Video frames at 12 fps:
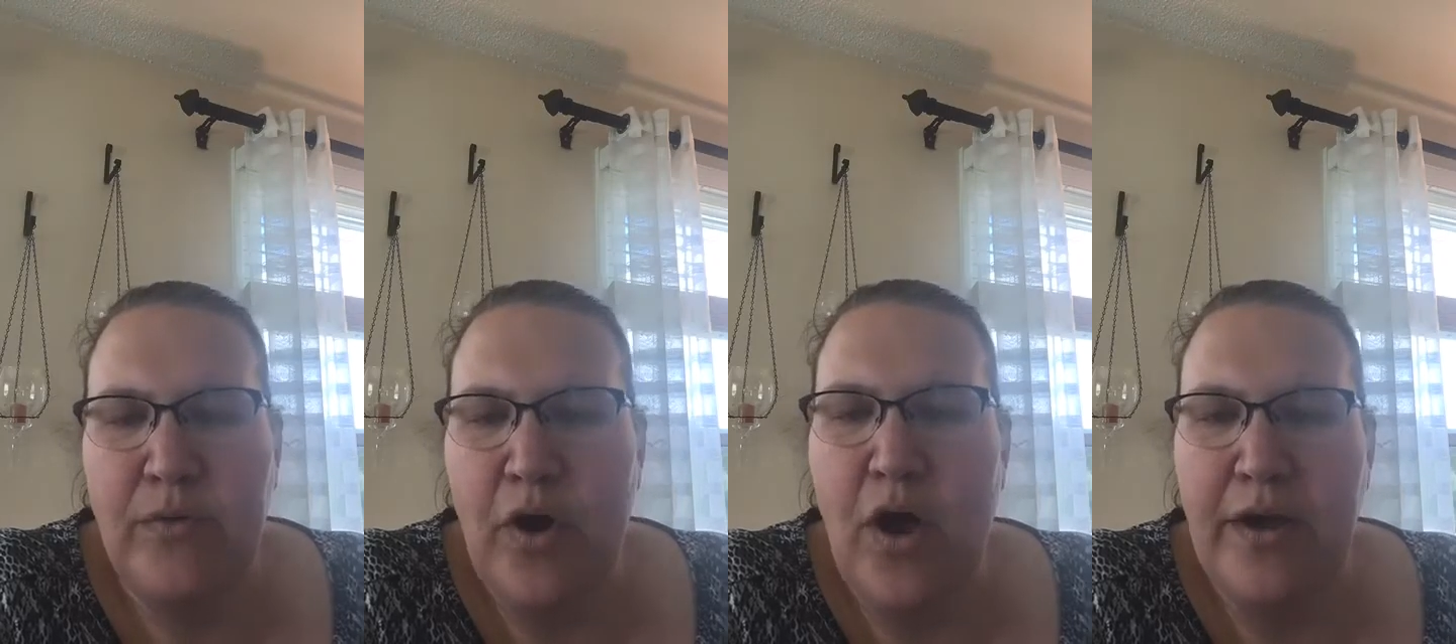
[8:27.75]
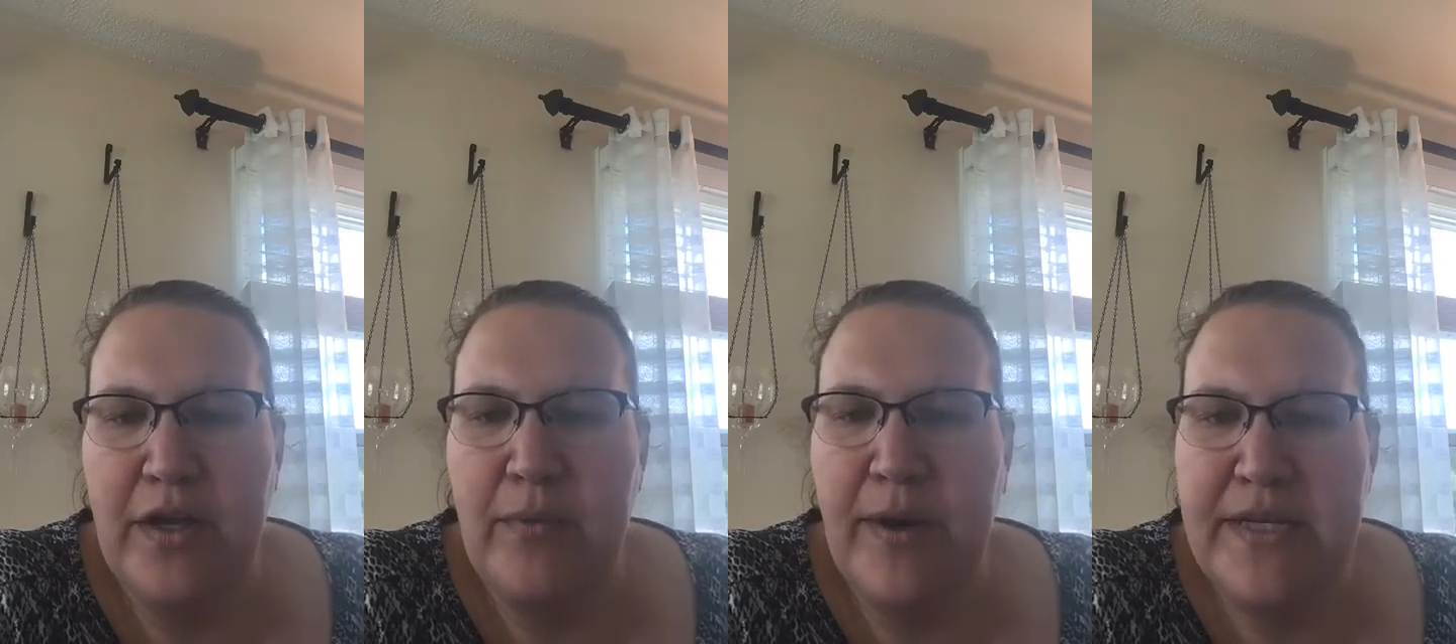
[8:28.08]
call
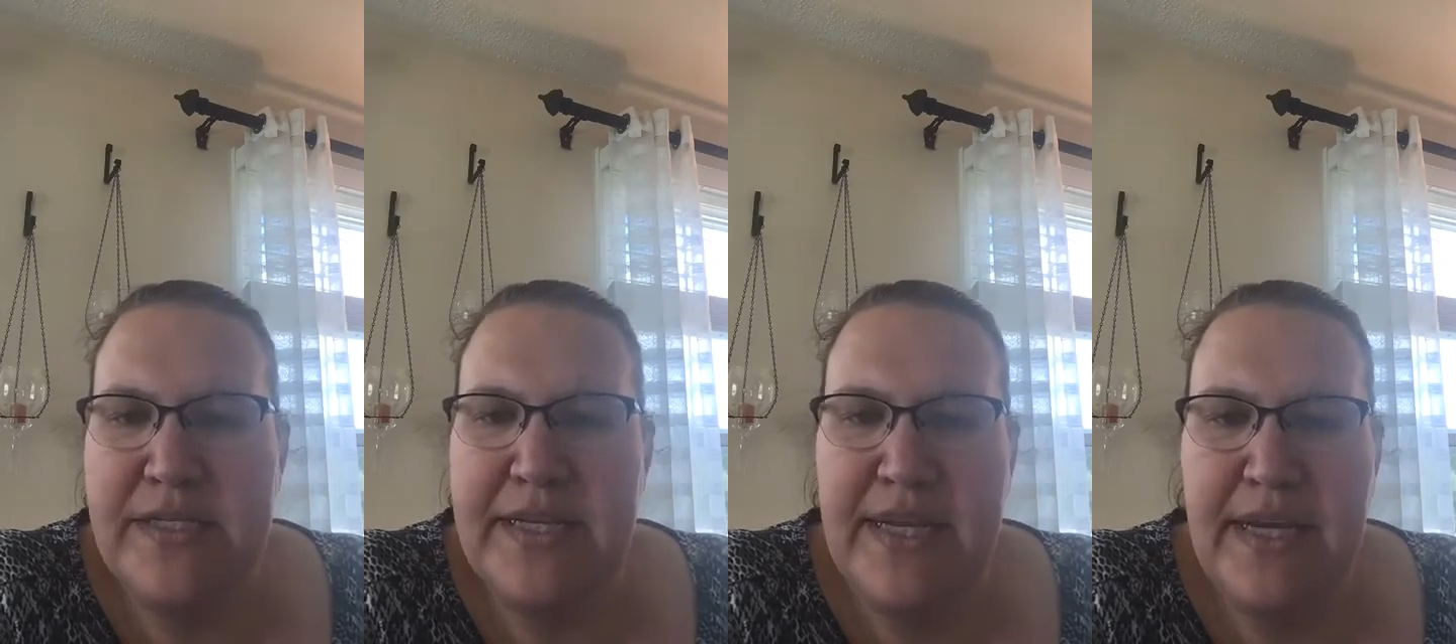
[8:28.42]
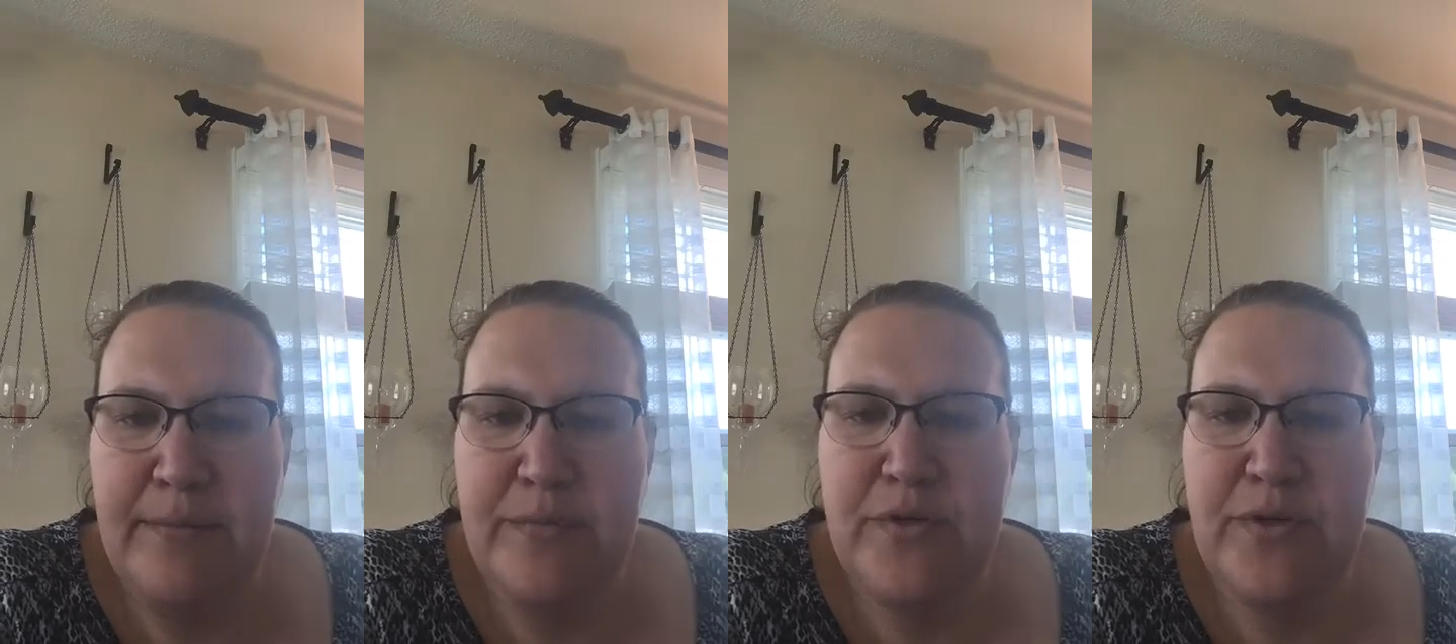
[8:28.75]
you on
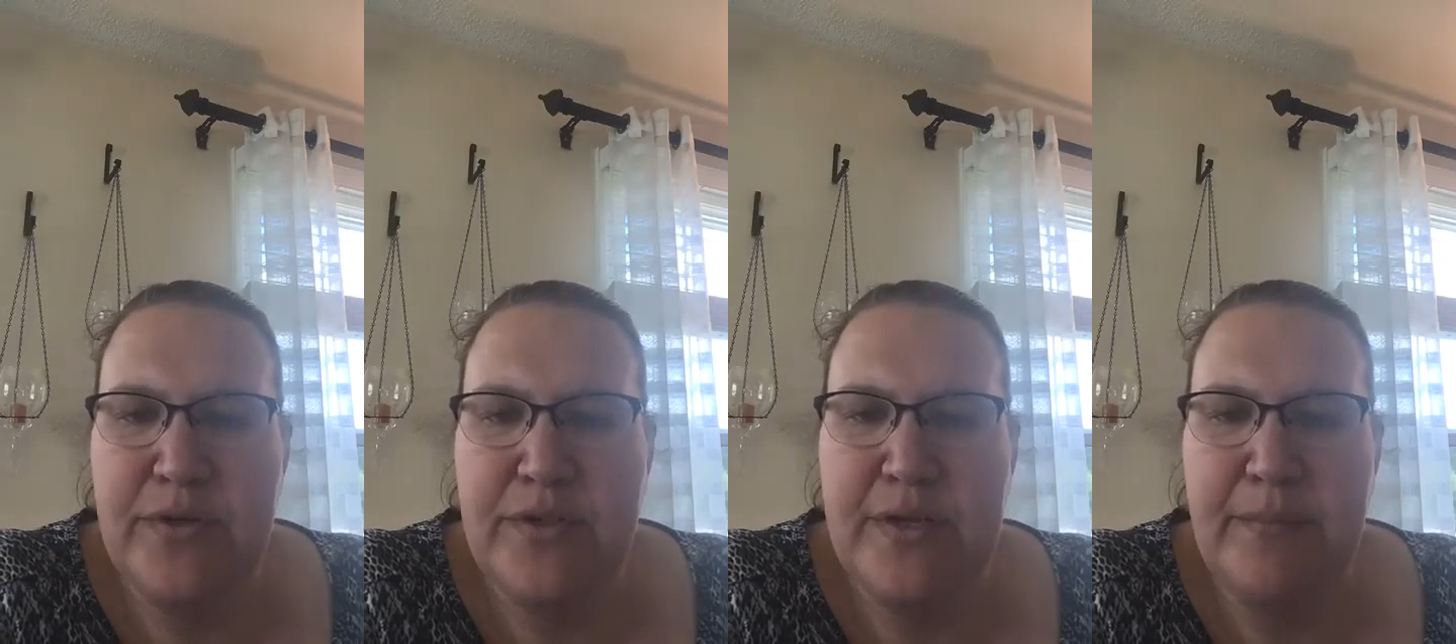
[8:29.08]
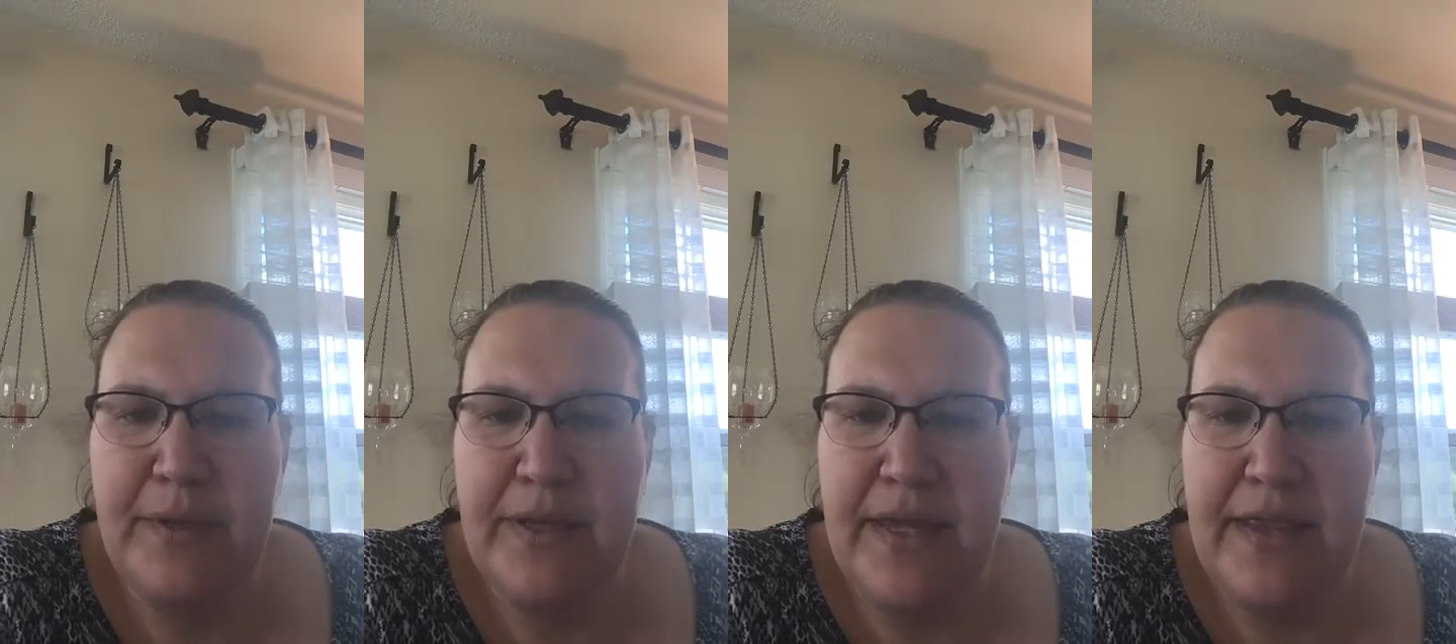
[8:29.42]
Teams or
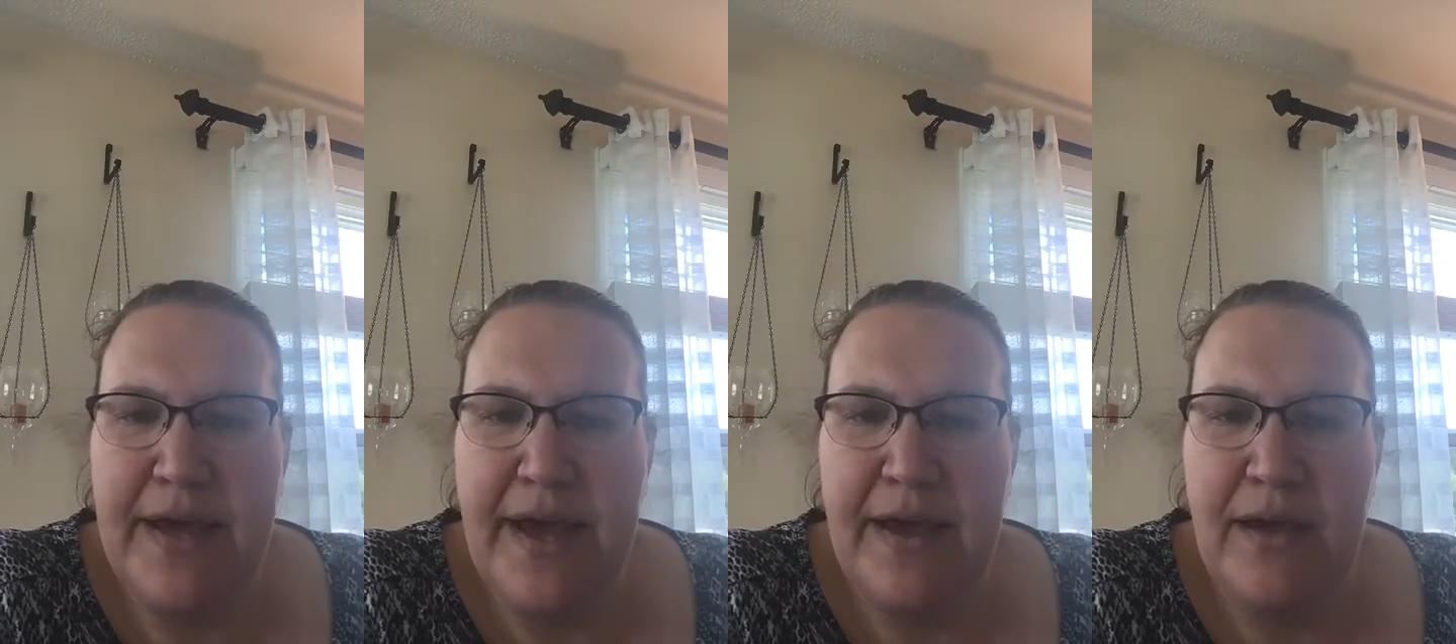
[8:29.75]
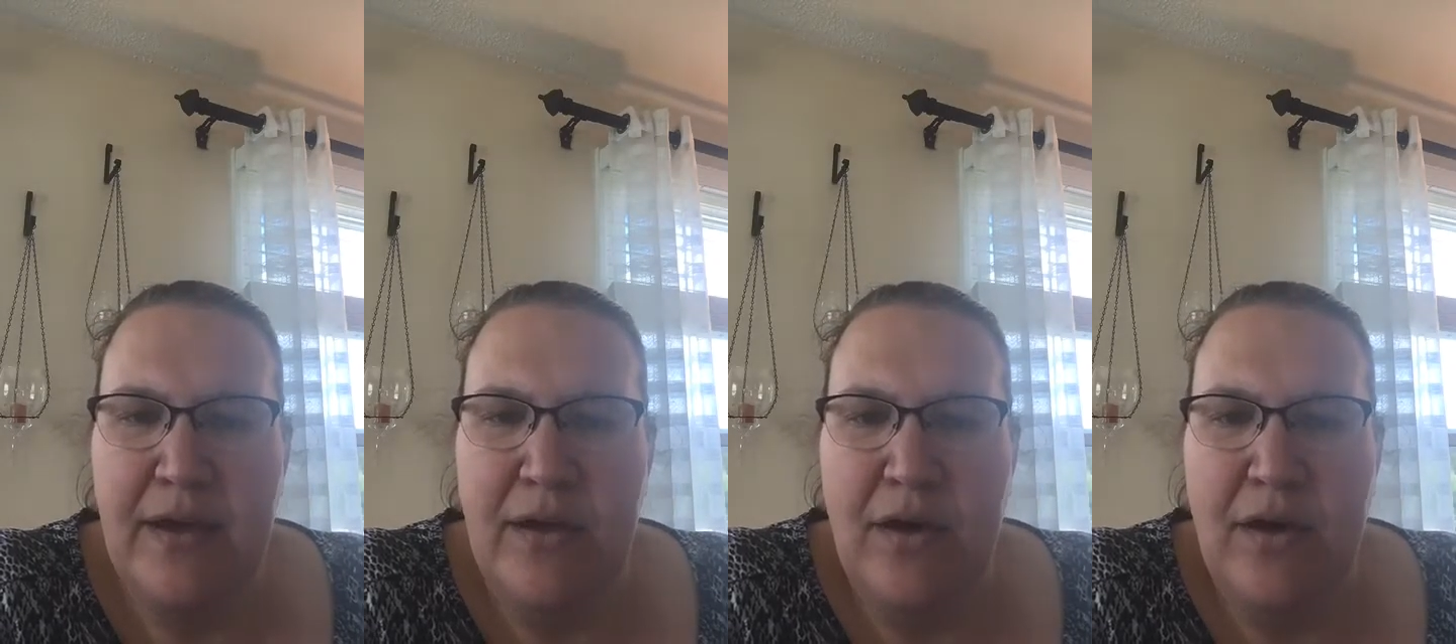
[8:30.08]
something like that.